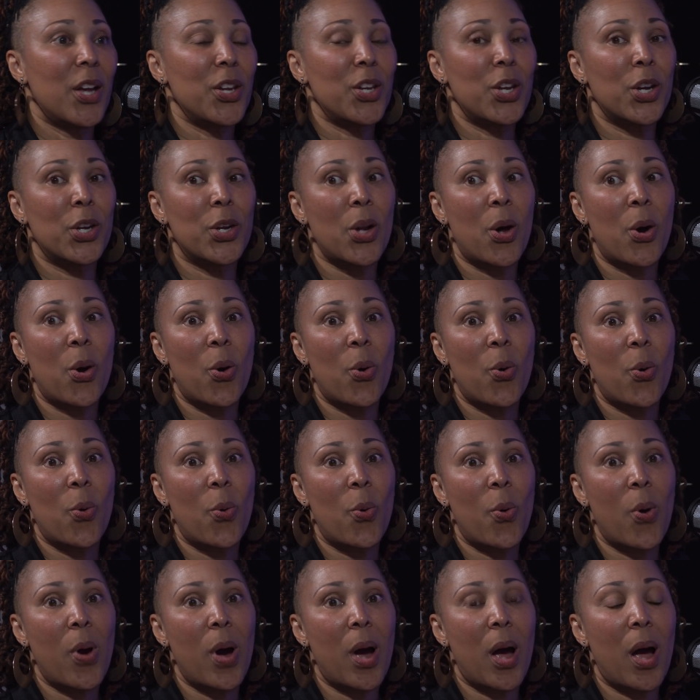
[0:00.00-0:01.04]

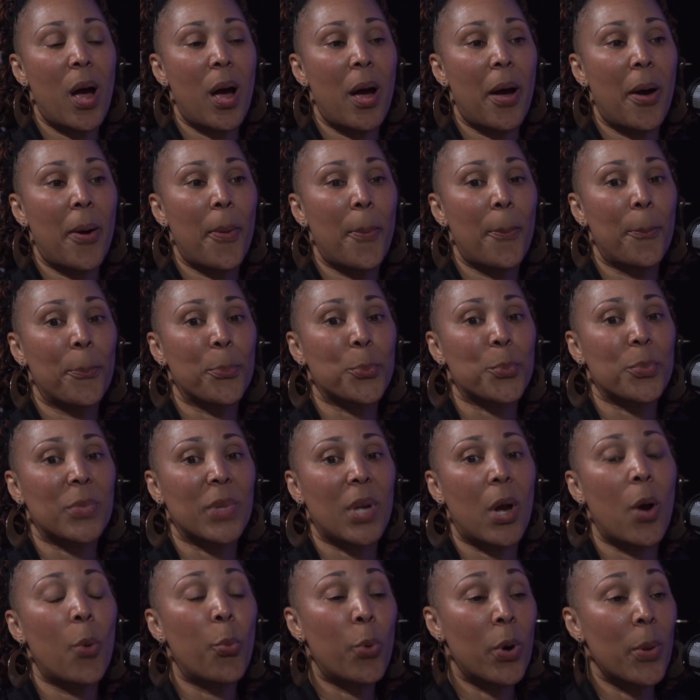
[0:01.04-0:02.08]
a
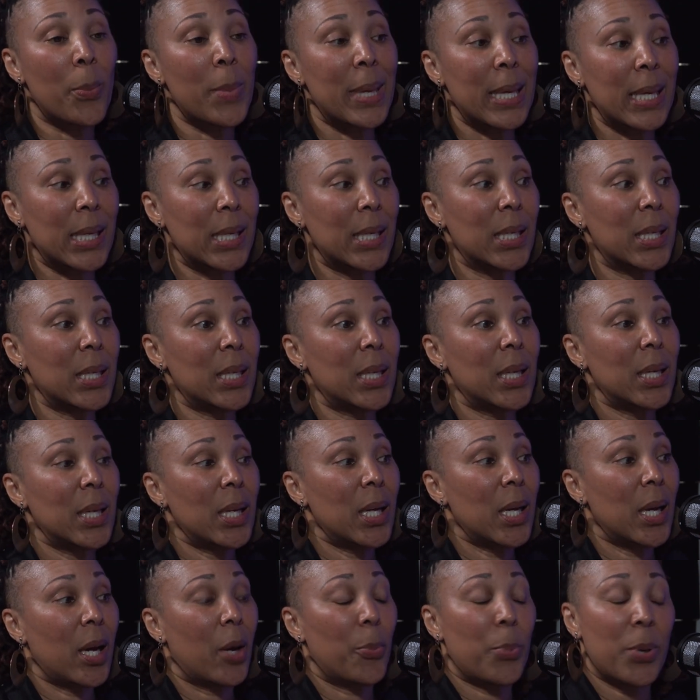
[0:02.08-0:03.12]
woman,
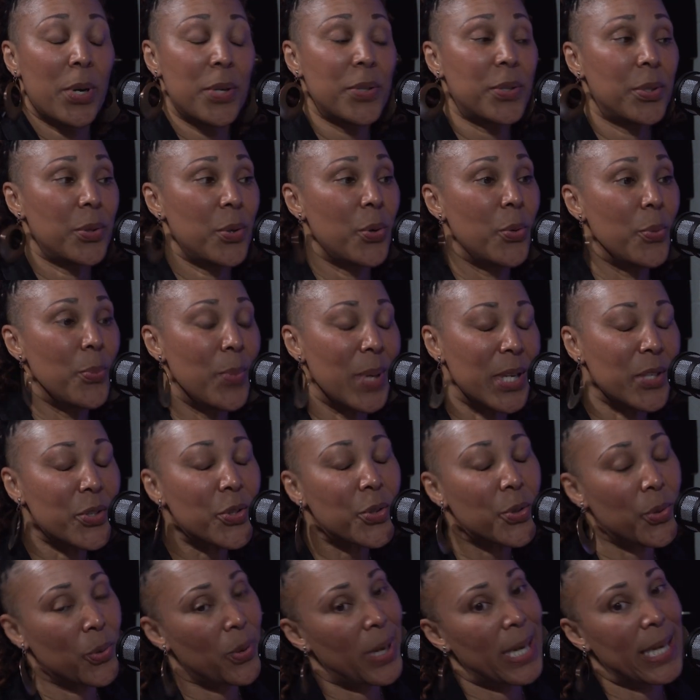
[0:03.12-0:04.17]
a person who
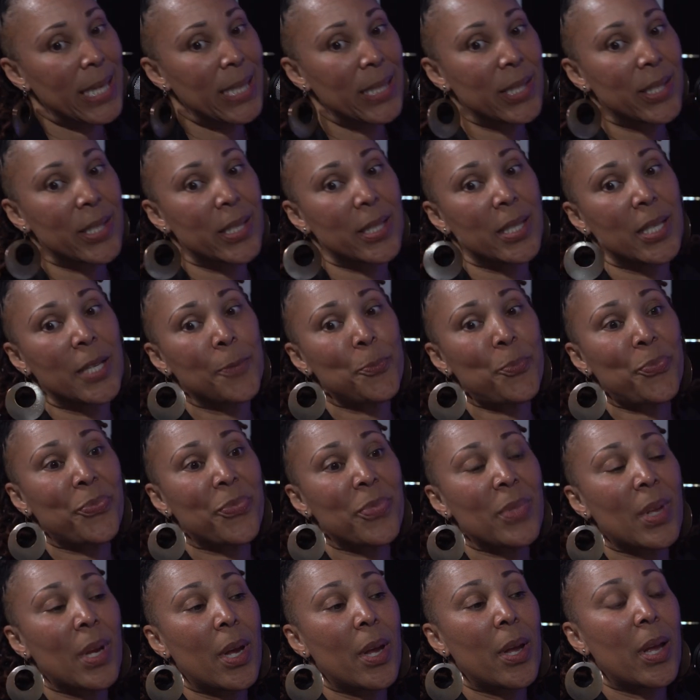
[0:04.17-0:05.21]
menstruates
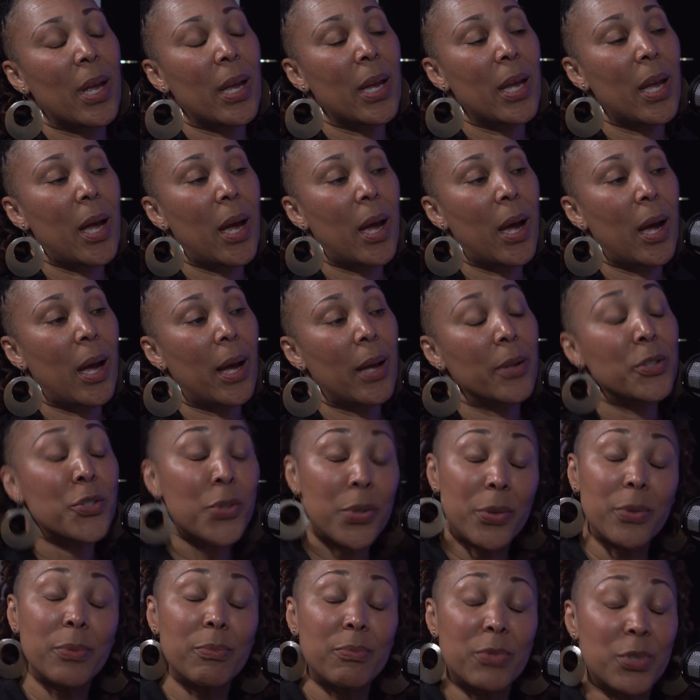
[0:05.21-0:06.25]

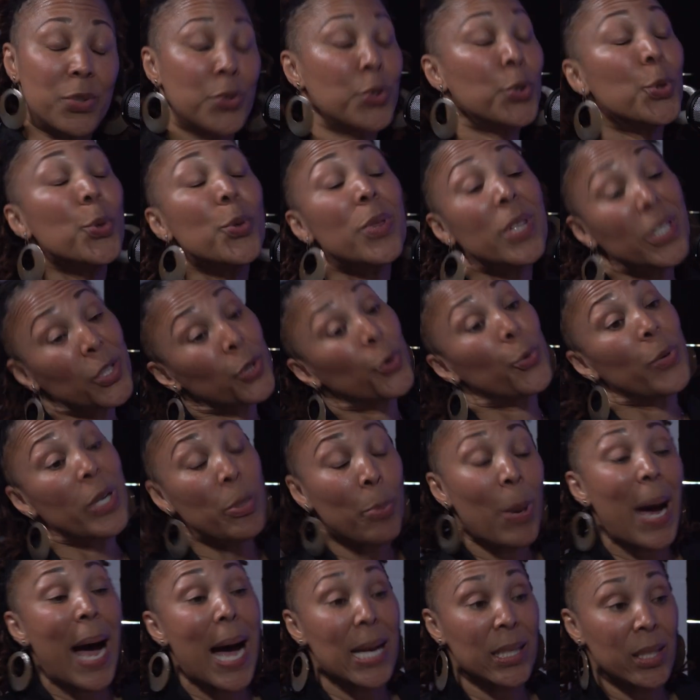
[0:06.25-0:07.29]
to the degree
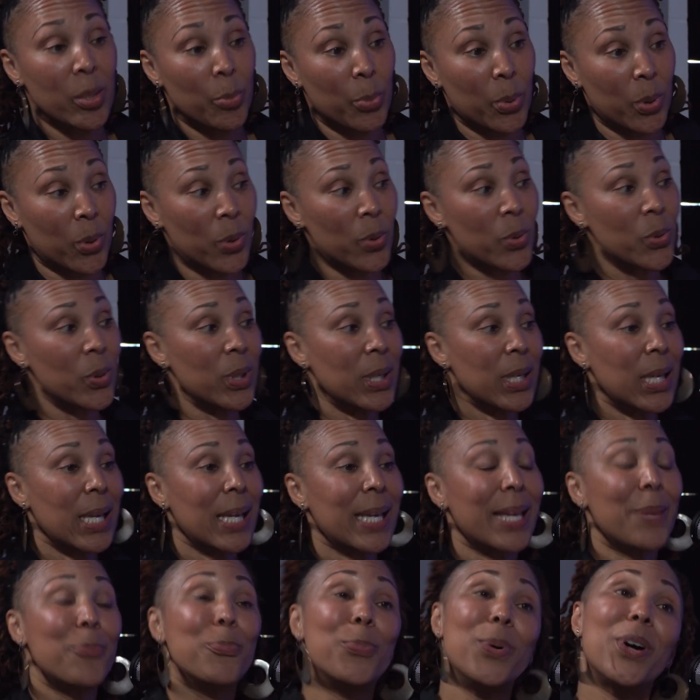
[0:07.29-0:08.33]
possible,
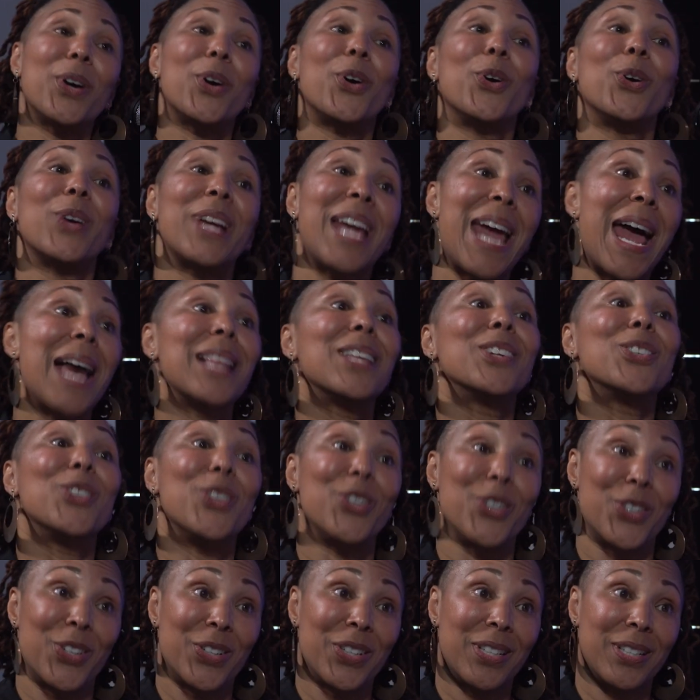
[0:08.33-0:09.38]
books her
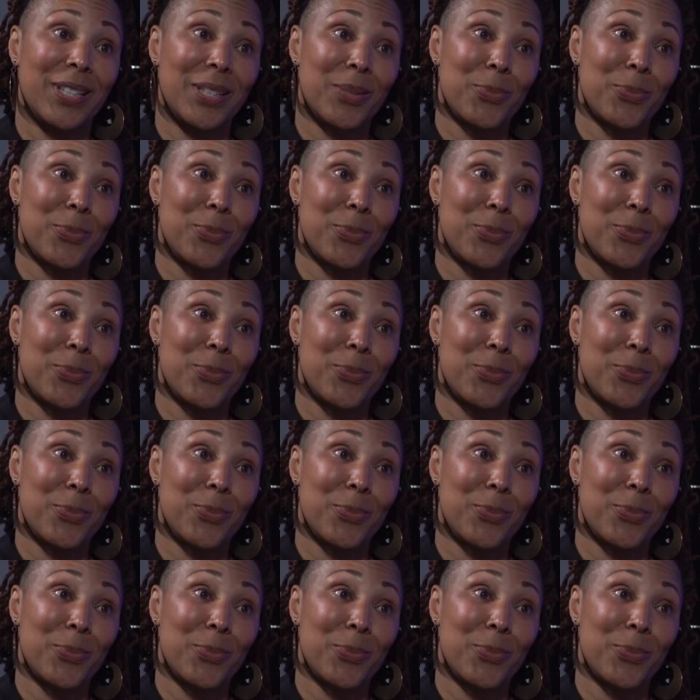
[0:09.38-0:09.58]
calendar,